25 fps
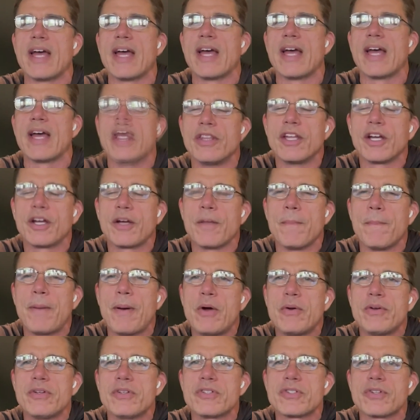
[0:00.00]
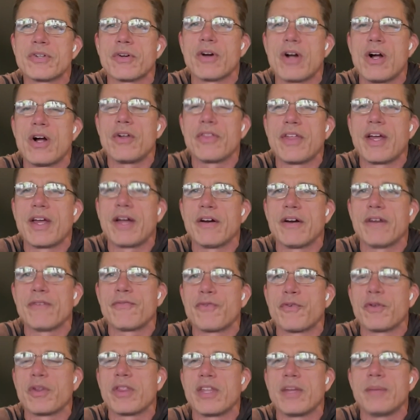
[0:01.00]
So the components are all there
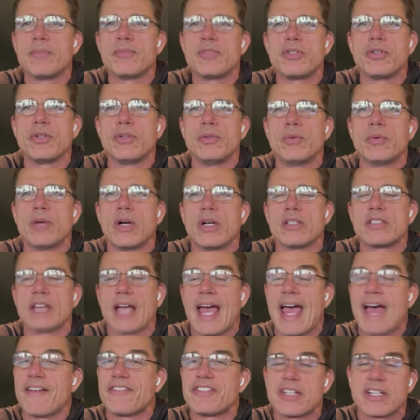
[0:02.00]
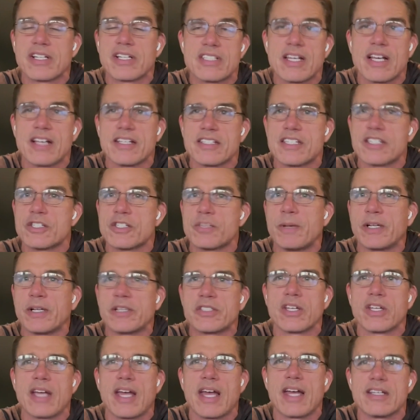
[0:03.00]
for them to have success,
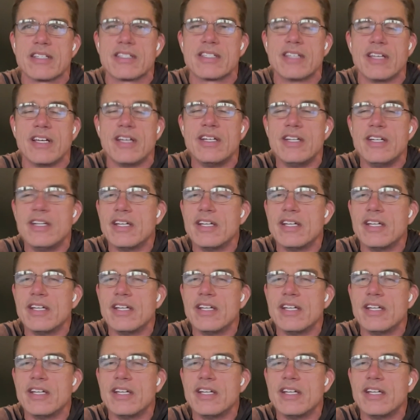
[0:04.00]
especially as